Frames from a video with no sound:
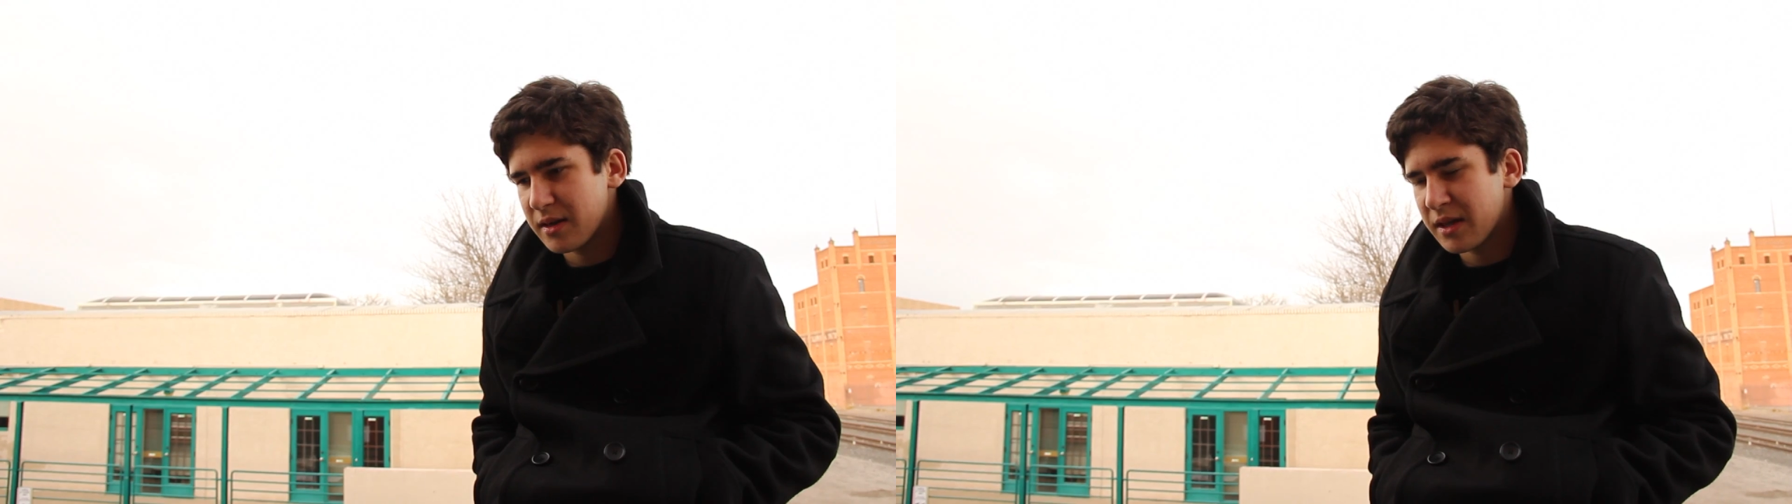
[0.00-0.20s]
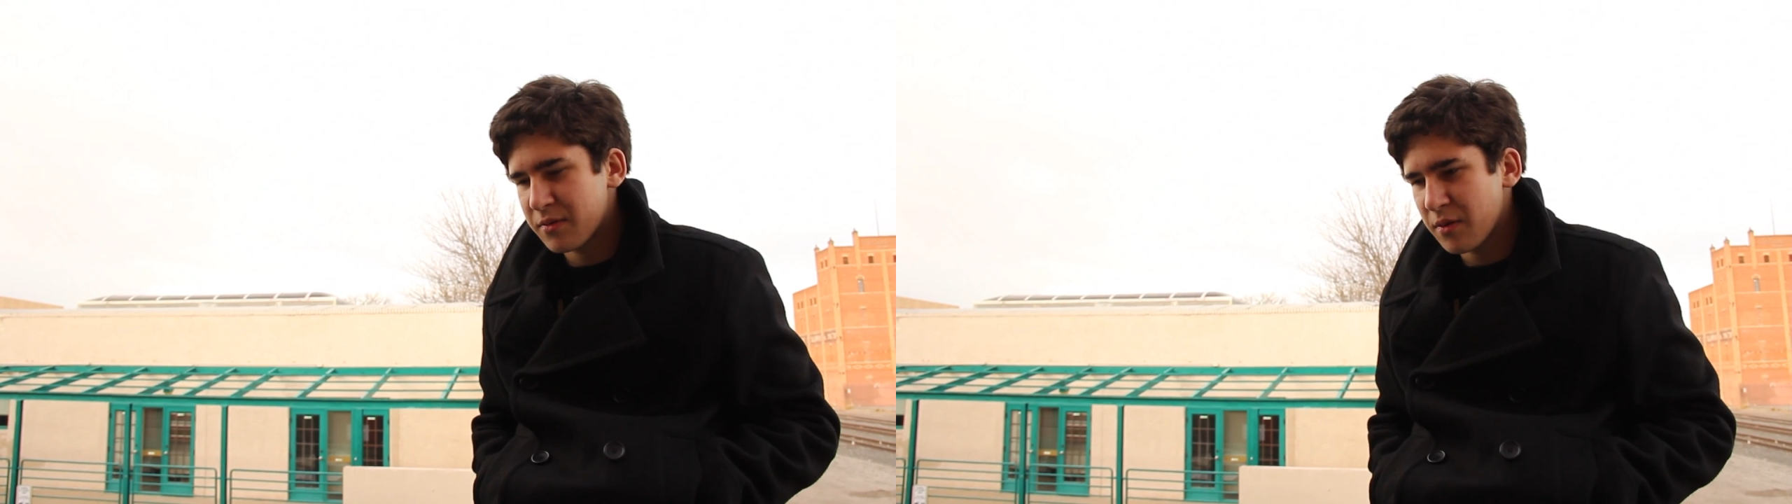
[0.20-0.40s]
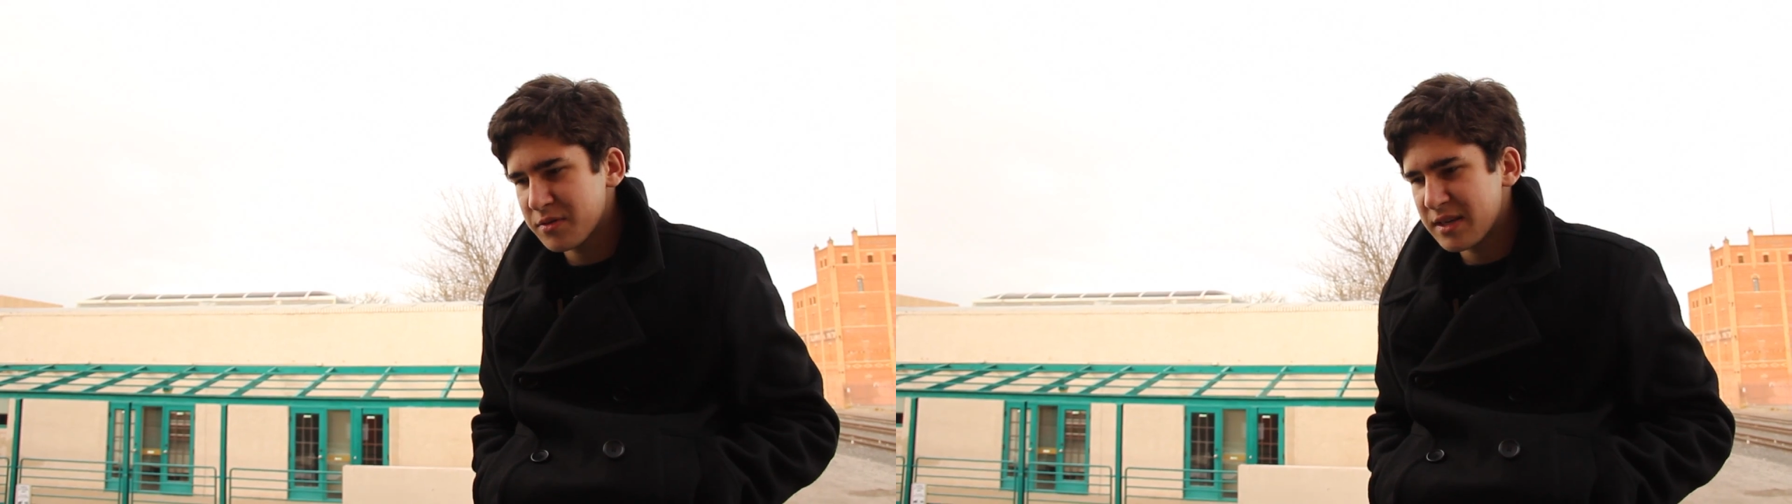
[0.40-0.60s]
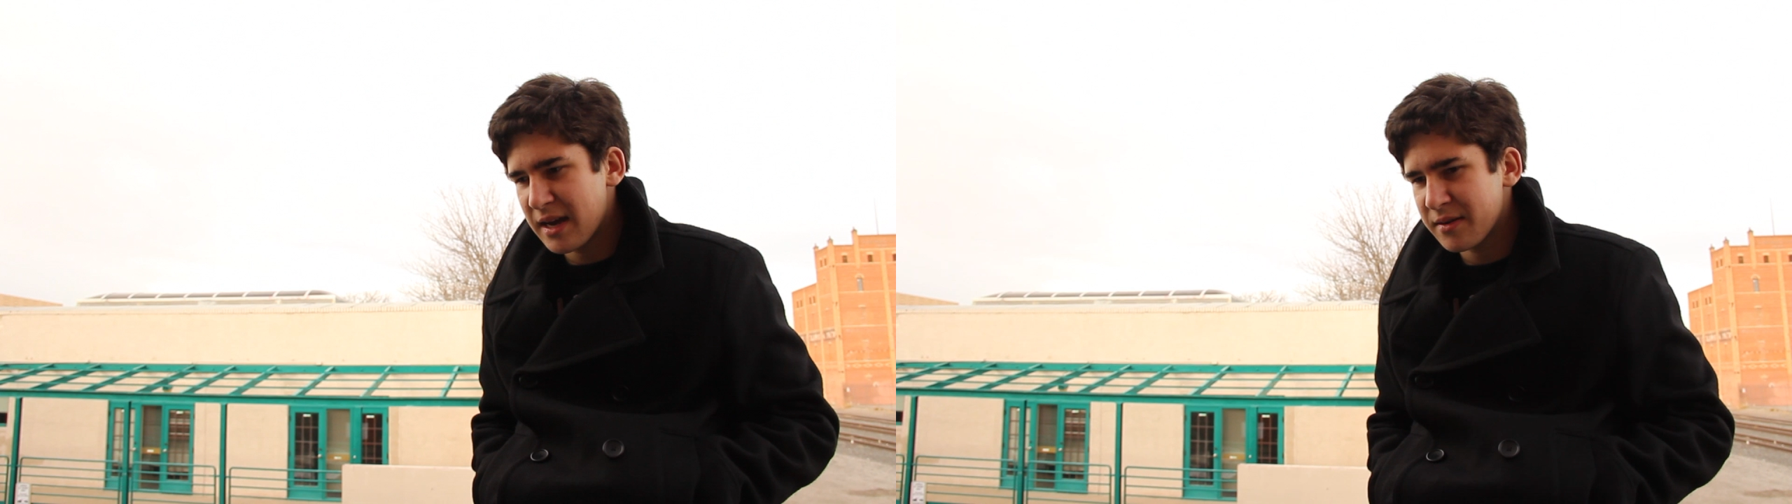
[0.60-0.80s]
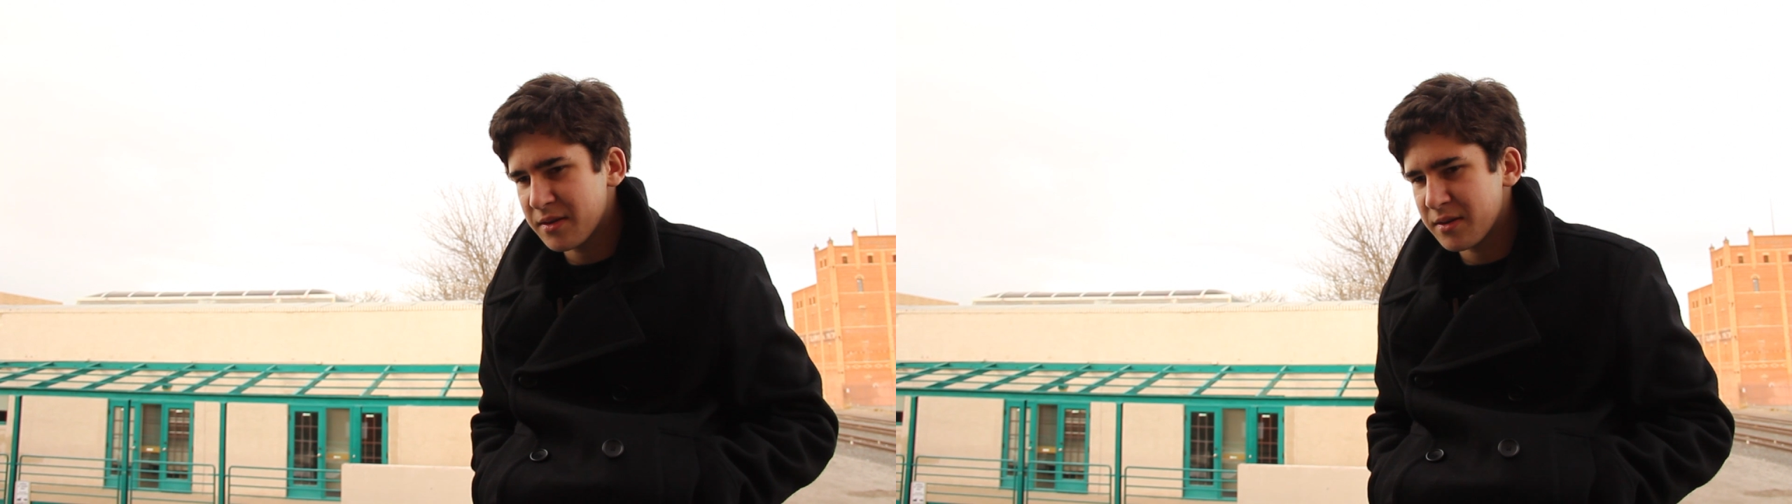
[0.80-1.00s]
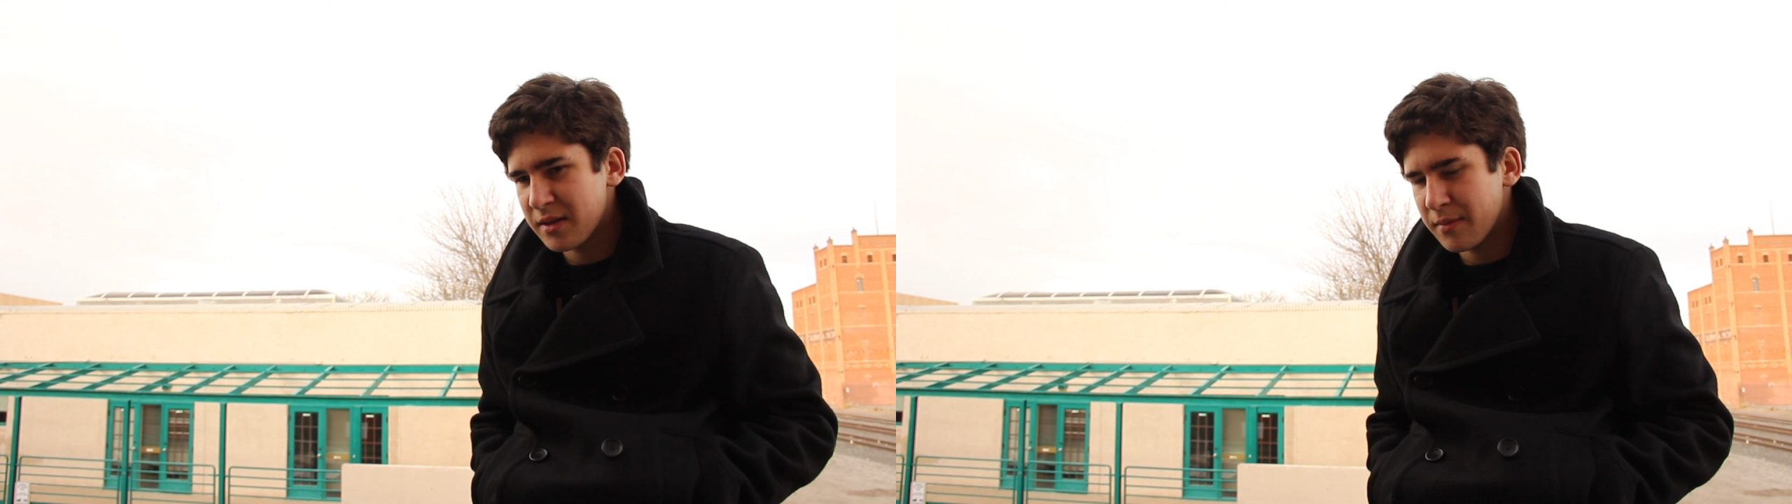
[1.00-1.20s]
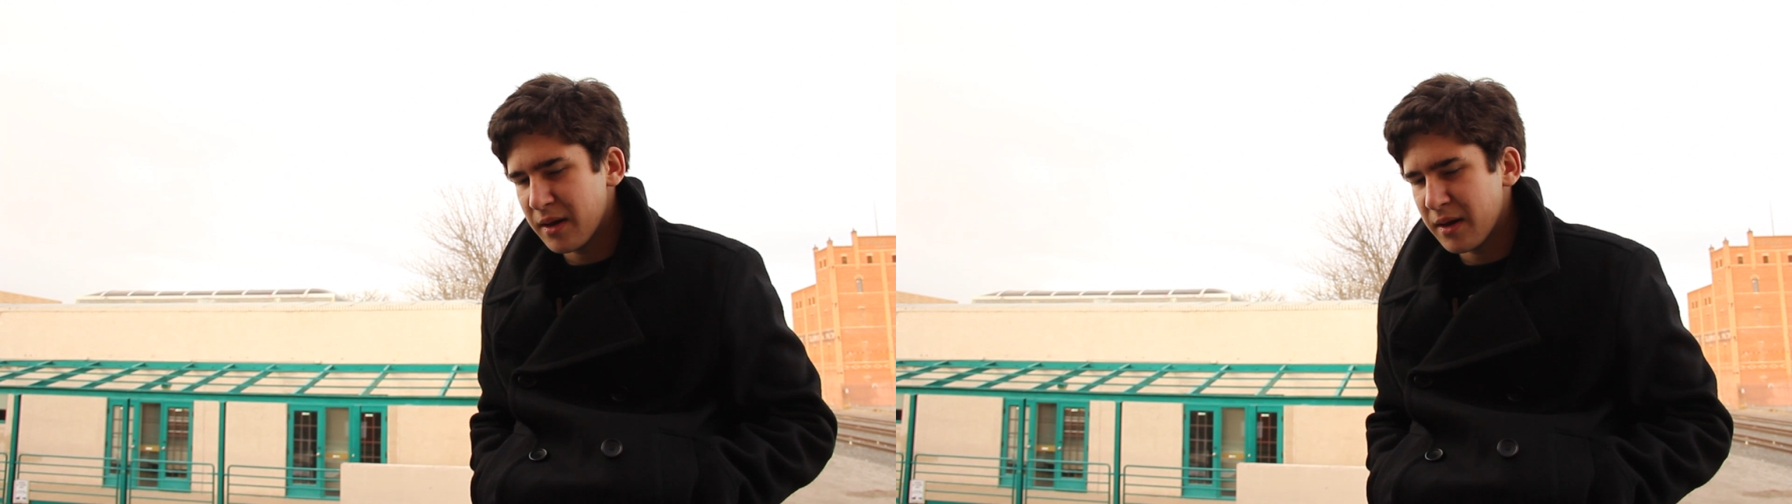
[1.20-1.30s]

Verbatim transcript: he throws it down in the in the